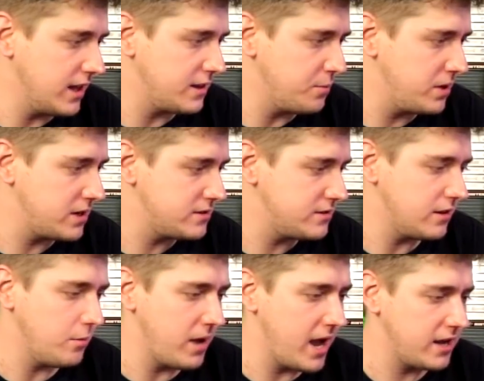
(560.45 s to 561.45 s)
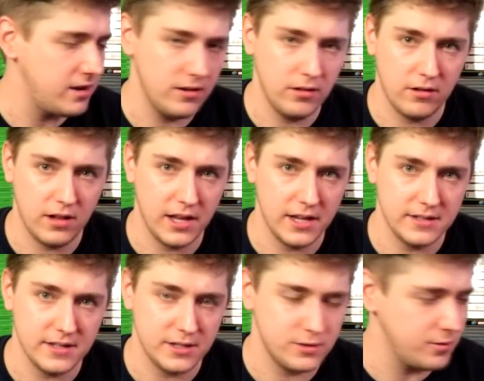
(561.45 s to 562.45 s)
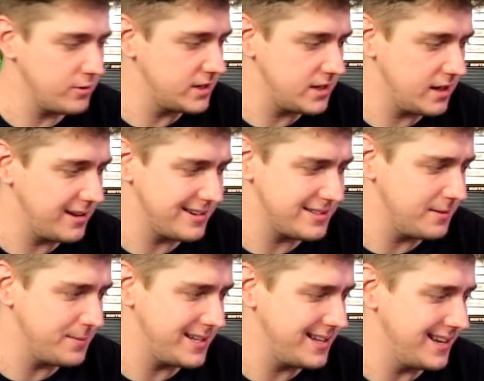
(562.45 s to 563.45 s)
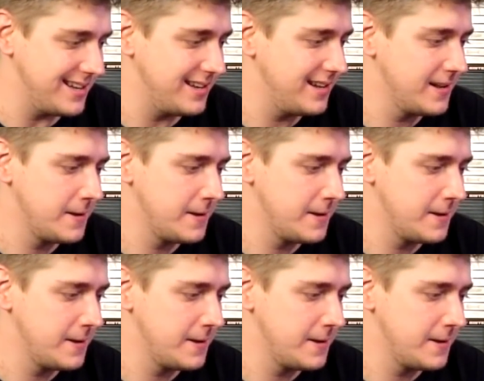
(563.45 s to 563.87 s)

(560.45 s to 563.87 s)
like the pictures on the back here look like it's like storytelling or something, and